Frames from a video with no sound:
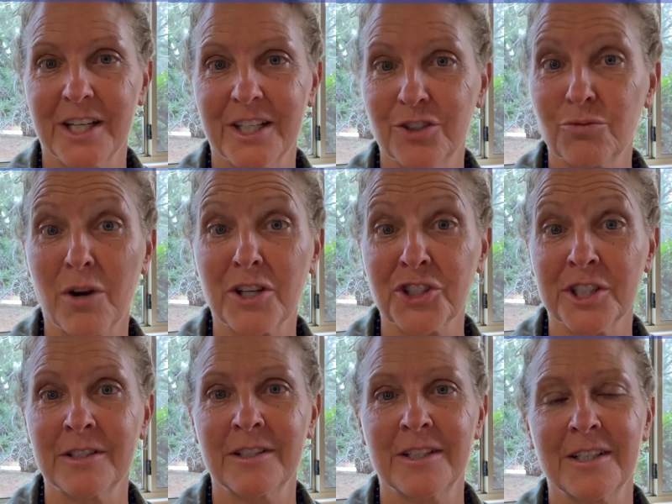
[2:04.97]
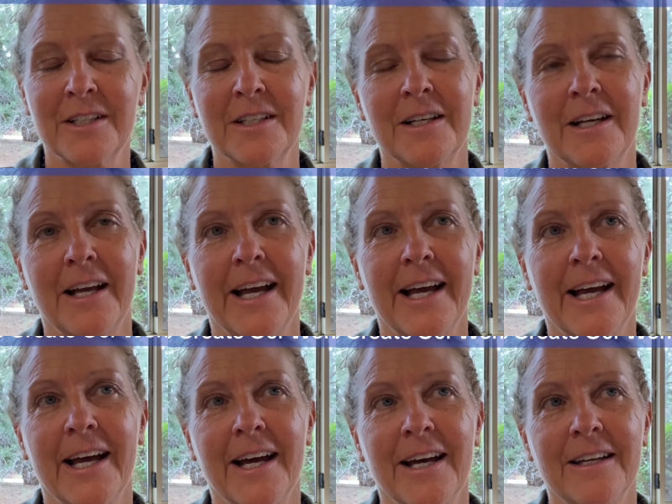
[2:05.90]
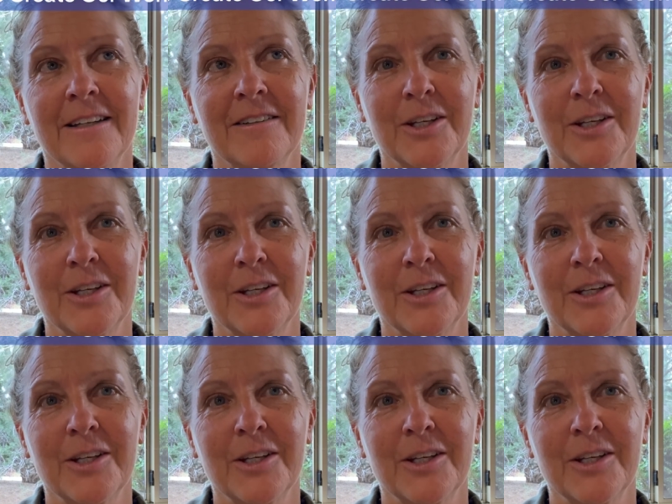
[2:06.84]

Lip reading: He's Russian. And